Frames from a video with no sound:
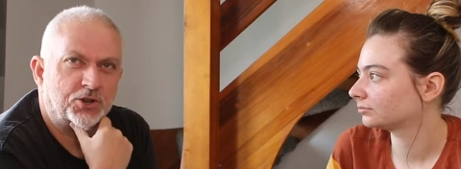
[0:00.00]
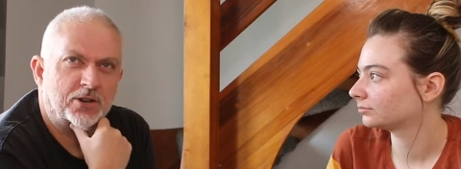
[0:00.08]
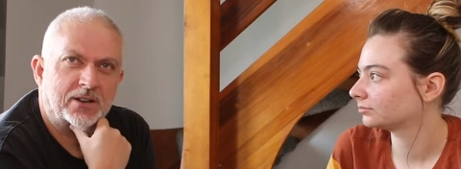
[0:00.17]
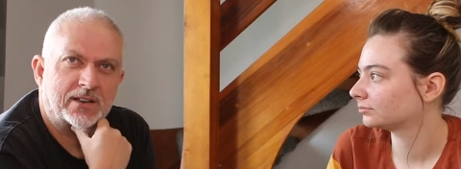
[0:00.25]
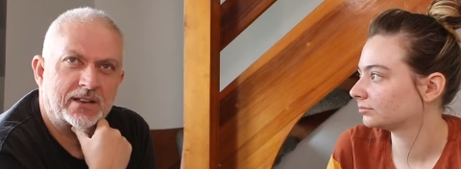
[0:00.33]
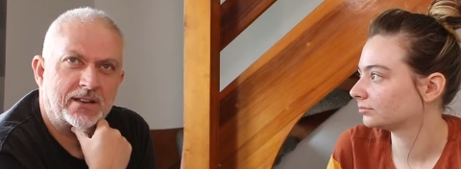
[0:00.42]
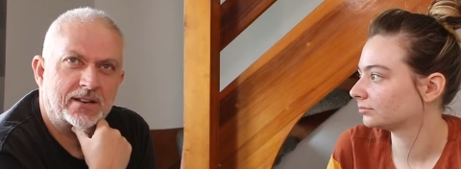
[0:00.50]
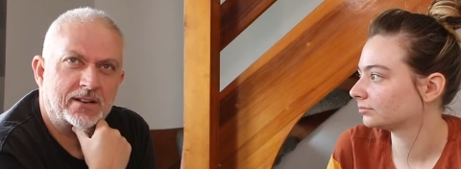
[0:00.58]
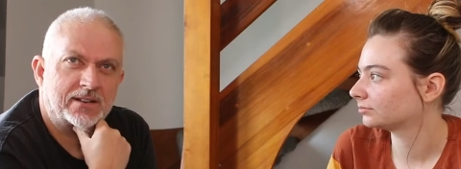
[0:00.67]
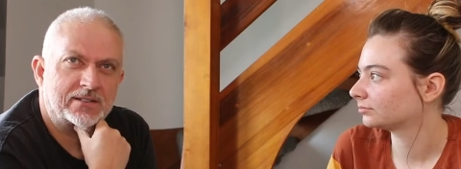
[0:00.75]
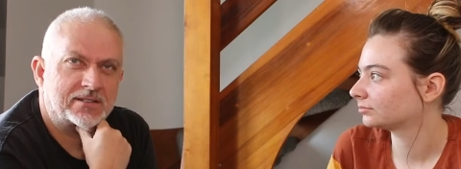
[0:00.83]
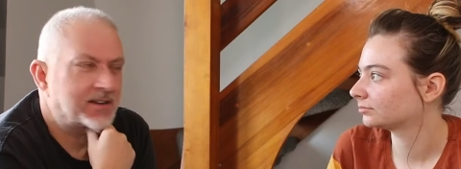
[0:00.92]
Speaker 1: chunky,
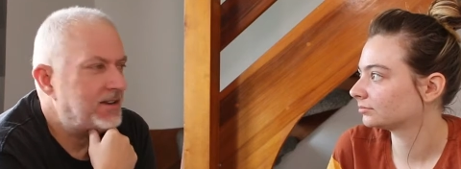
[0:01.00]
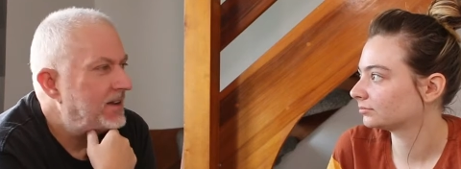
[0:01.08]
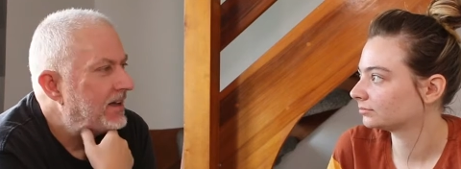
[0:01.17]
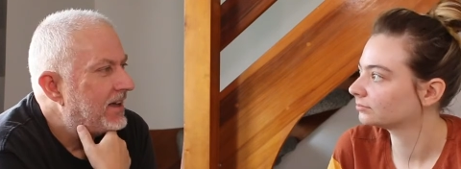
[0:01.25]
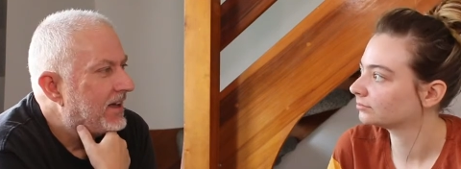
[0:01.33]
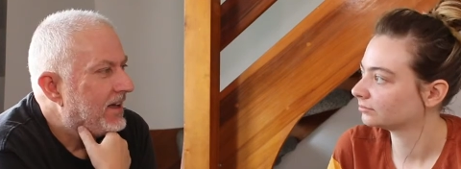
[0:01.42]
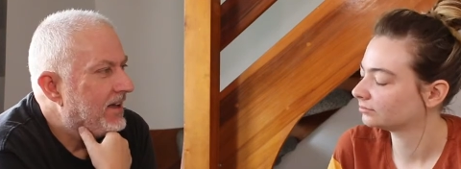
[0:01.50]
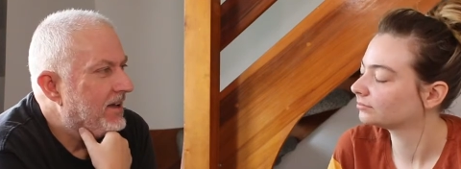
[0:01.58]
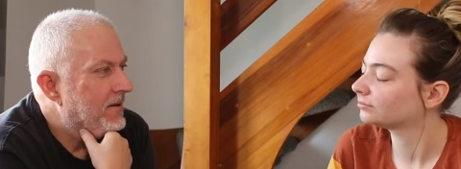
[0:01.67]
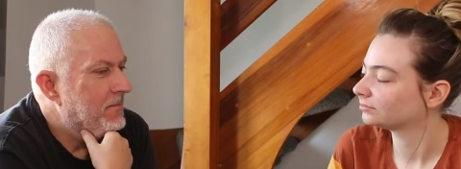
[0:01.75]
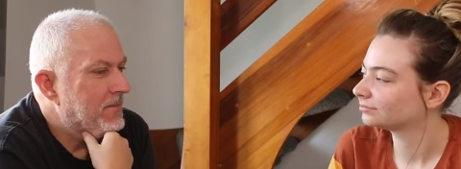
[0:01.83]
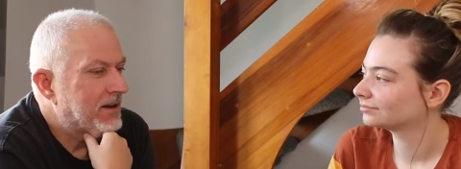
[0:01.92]
let's say.
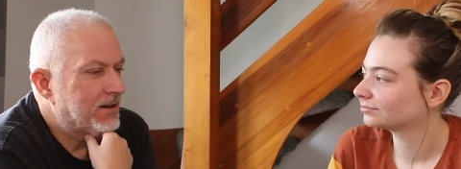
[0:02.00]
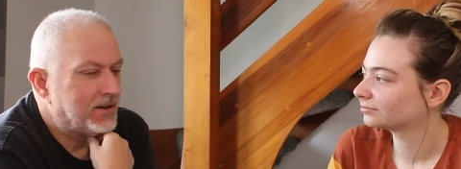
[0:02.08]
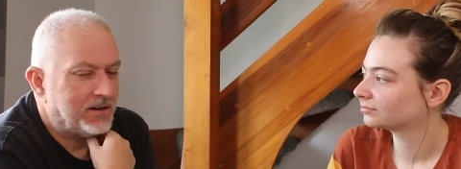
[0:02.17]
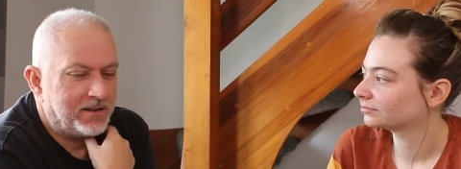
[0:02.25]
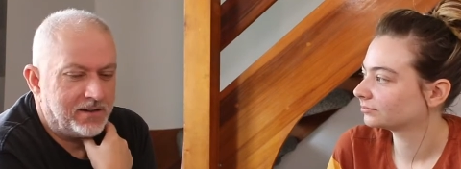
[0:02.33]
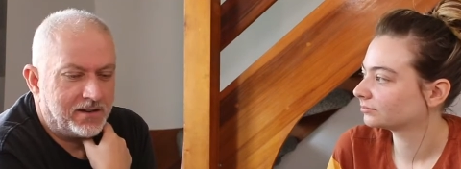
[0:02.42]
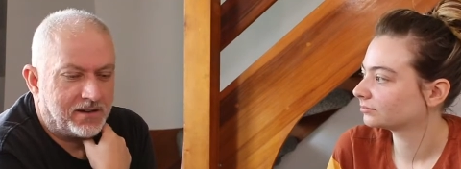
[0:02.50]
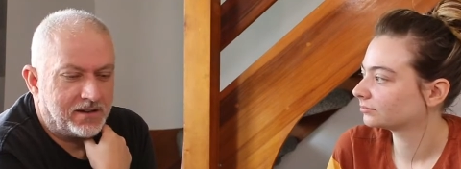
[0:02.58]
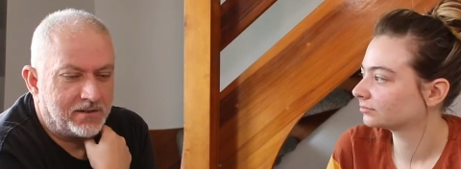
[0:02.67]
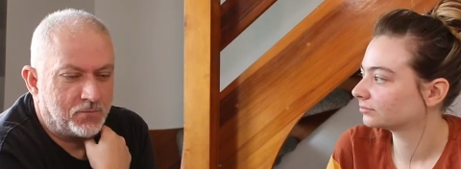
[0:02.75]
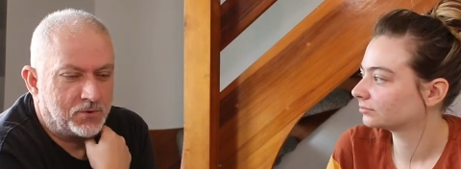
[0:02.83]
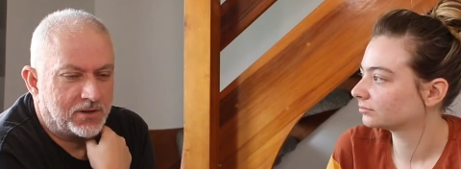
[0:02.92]
Um, and I,
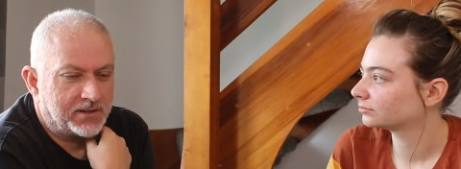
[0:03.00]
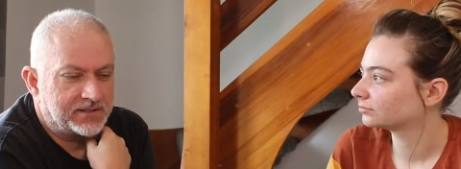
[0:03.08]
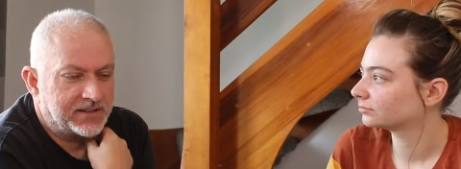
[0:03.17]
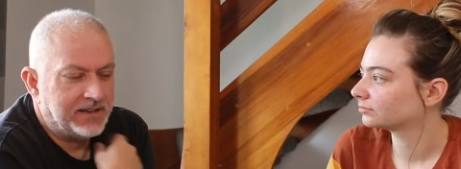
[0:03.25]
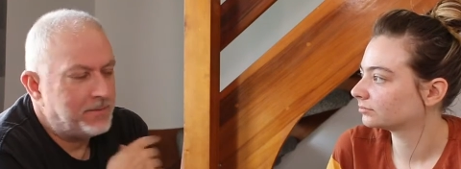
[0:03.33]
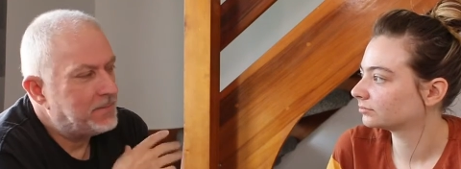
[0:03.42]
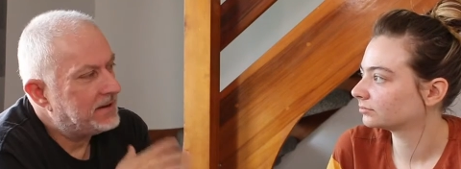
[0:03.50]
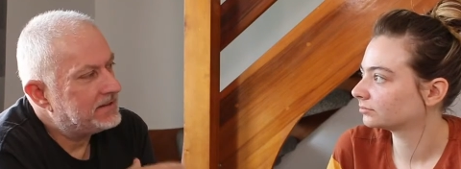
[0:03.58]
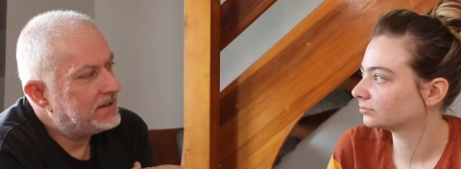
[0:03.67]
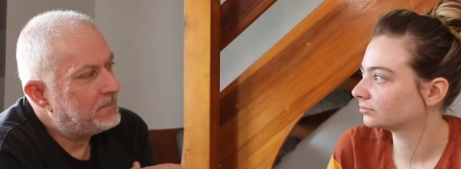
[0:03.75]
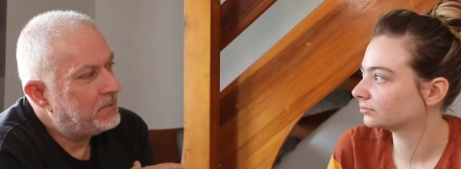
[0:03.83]
I would like to get back to